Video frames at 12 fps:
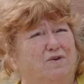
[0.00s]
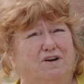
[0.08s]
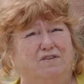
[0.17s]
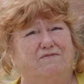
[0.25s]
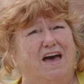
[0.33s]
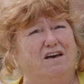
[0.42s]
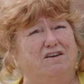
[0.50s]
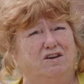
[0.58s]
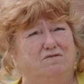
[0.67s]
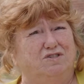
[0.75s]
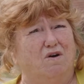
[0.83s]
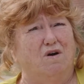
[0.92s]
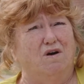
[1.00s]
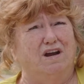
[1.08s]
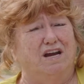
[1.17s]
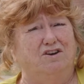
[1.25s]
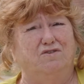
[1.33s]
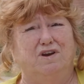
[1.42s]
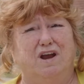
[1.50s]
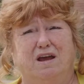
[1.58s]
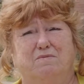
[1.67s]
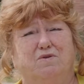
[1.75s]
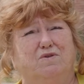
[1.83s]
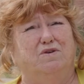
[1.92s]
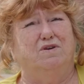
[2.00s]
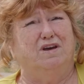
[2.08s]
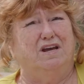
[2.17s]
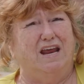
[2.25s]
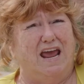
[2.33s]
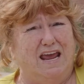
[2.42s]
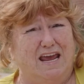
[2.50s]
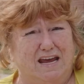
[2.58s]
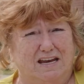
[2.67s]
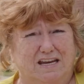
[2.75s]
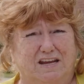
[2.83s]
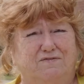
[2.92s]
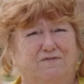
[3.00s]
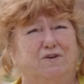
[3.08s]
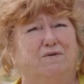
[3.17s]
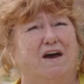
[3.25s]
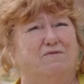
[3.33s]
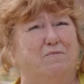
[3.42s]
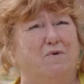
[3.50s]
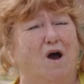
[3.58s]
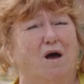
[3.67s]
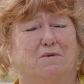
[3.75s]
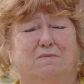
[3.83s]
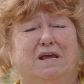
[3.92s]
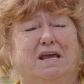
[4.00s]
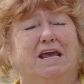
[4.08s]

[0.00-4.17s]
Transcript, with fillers: where the values are in your neighborhood and if you have a problem.